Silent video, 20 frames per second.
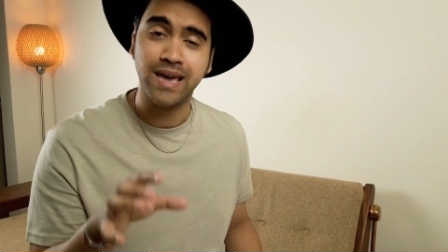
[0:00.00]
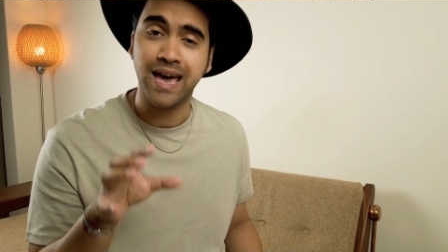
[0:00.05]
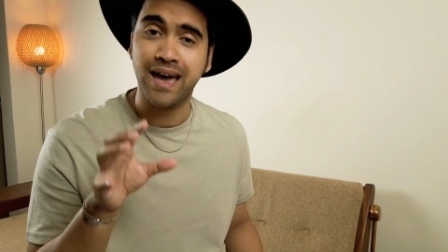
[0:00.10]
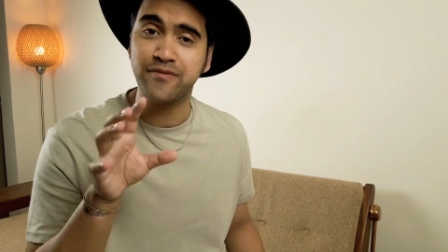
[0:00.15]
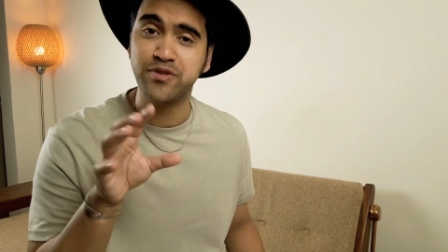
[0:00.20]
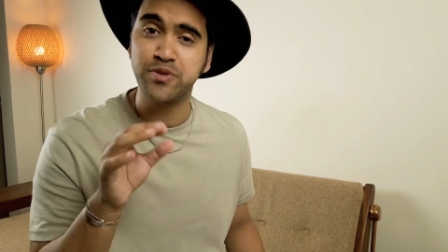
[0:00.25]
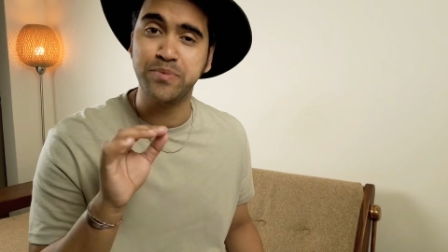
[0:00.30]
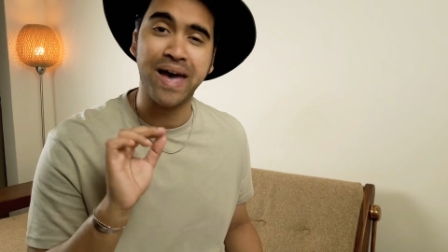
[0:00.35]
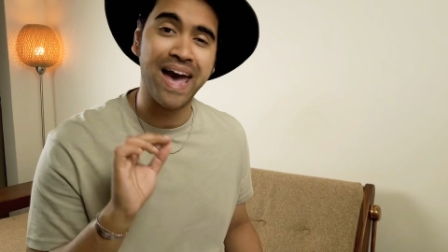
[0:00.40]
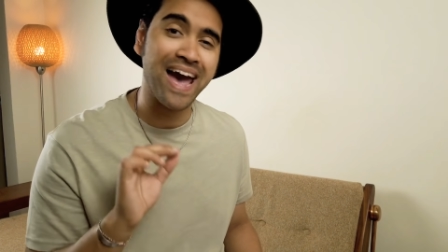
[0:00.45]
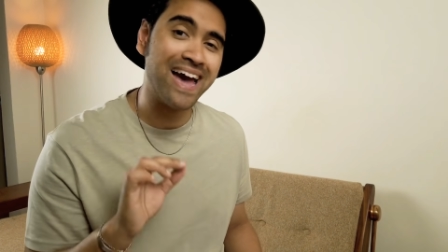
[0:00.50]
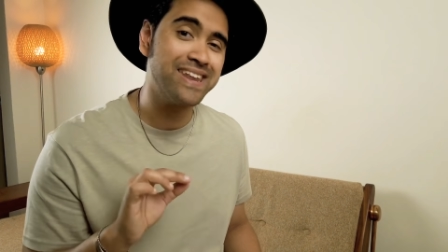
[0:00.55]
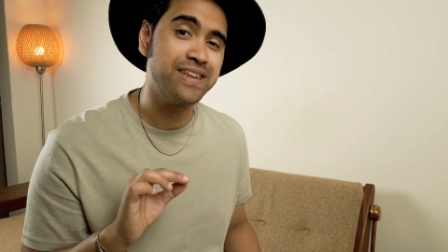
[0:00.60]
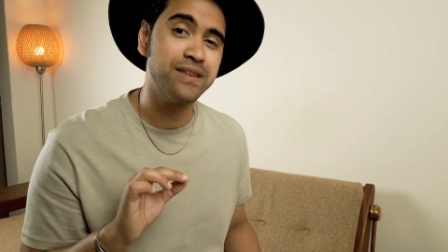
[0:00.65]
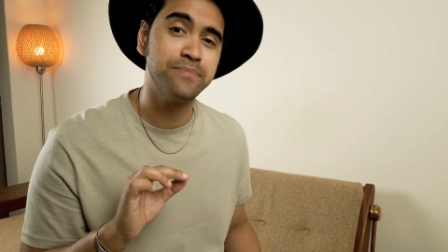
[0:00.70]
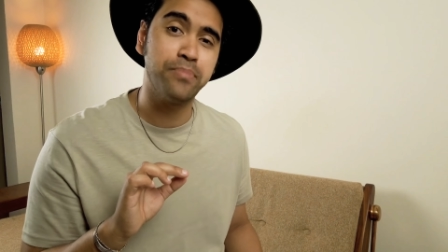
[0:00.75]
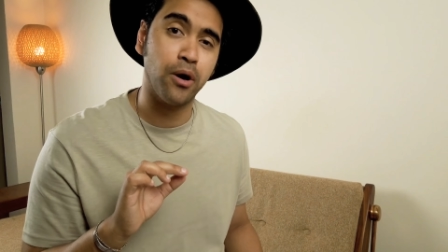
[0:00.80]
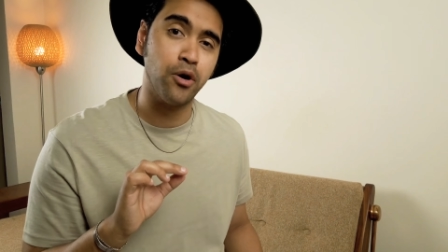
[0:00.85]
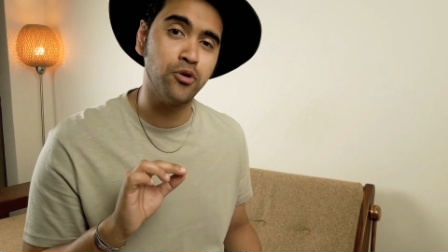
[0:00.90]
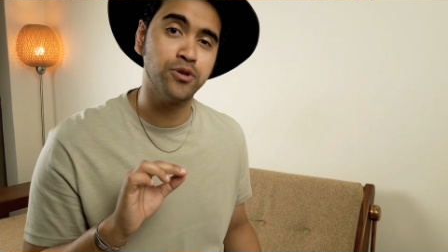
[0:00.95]
have some
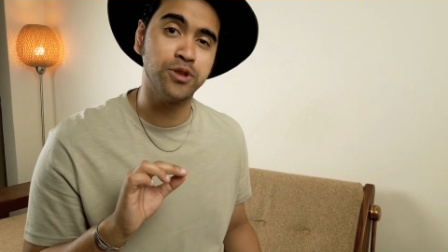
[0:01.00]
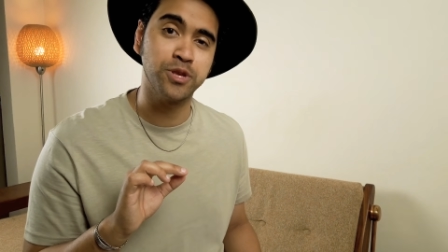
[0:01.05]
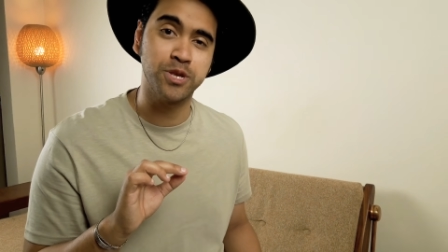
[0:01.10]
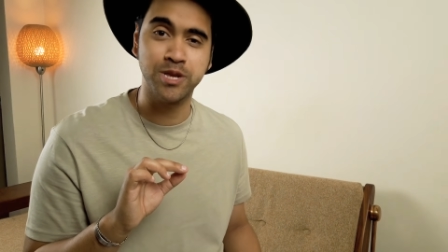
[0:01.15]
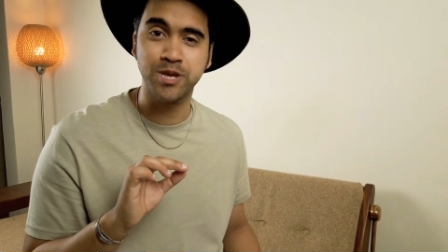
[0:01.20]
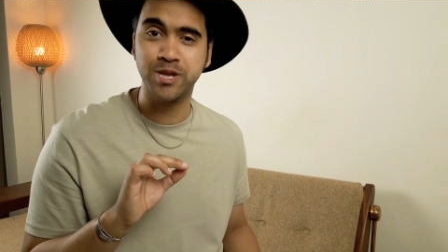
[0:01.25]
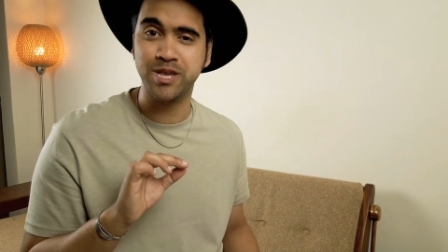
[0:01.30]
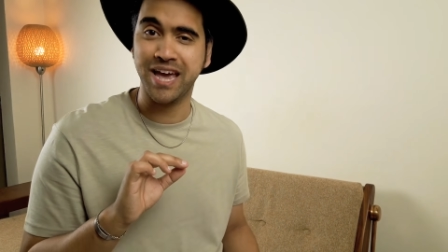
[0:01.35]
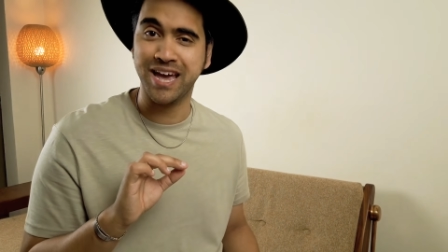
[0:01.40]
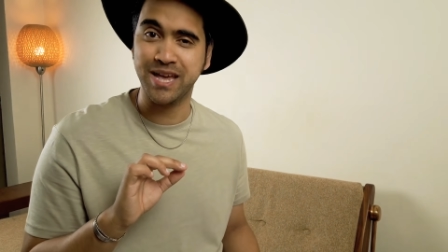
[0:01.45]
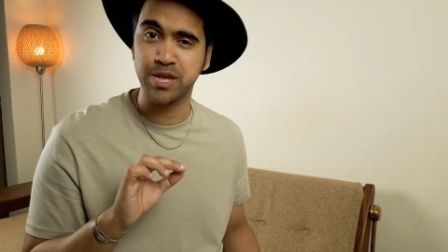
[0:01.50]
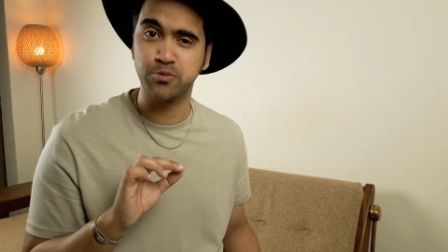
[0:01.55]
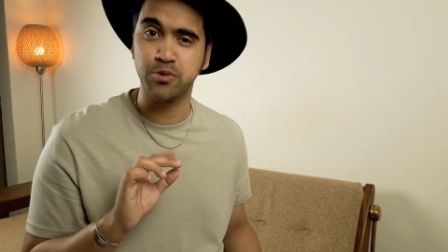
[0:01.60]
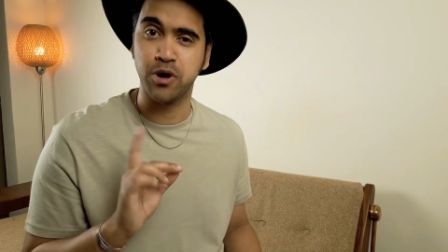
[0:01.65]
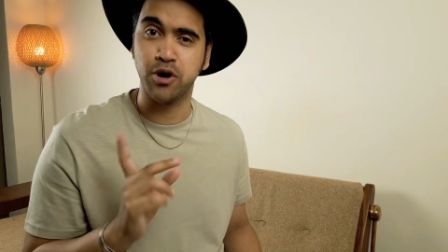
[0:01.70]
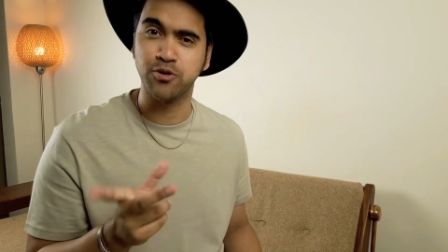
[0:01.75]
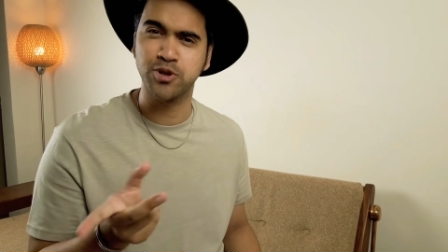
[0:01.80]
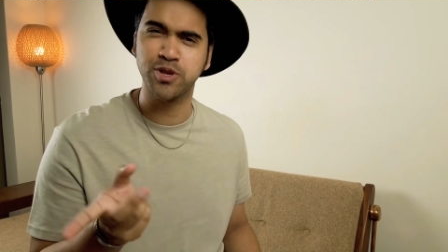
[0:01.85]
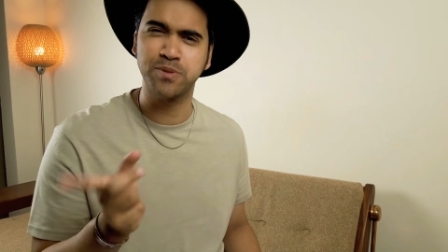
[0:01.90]
added bonuses as well.